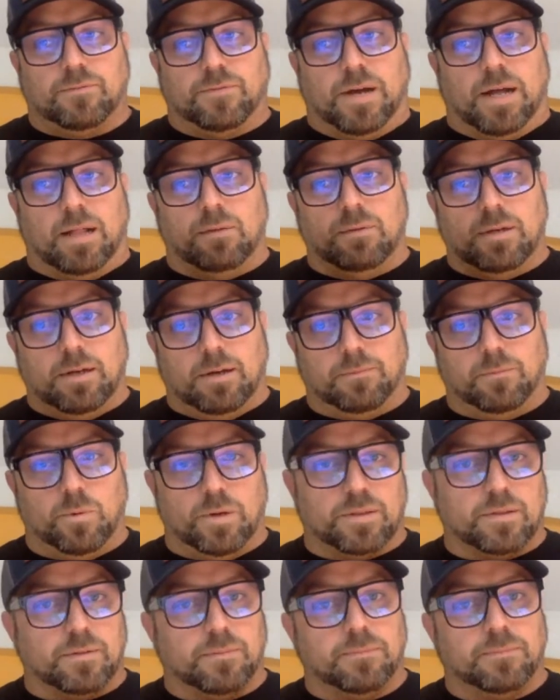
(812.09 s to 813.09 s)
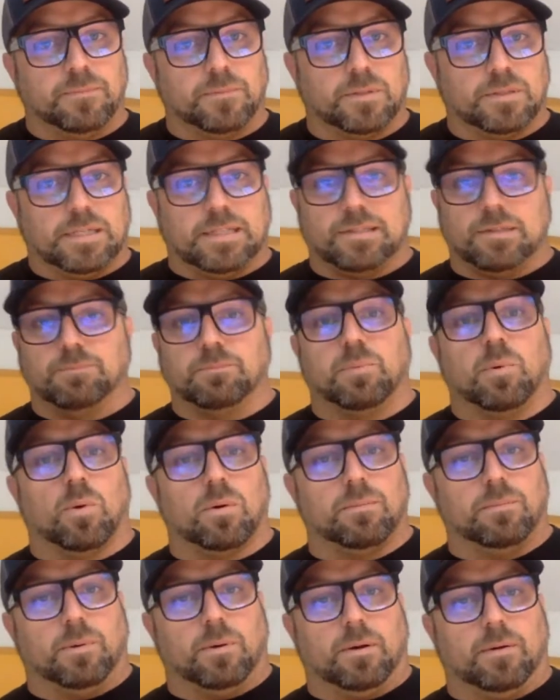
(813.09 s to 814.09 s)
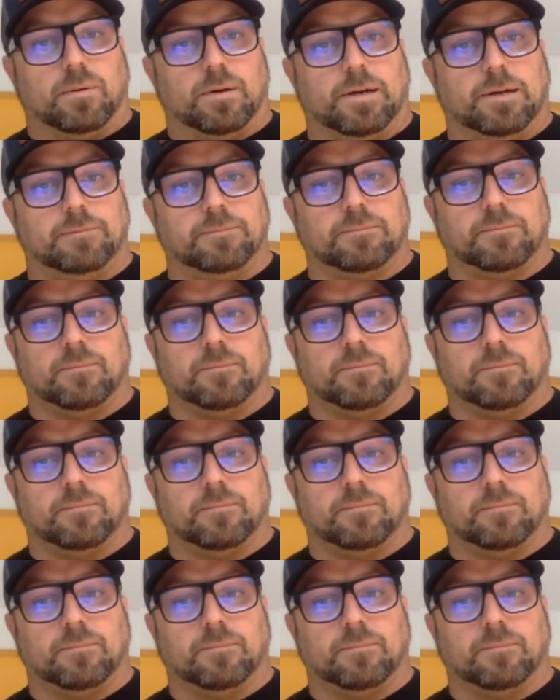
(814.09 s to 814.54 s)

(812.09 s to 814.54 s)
following up with them, because that's the important part, right?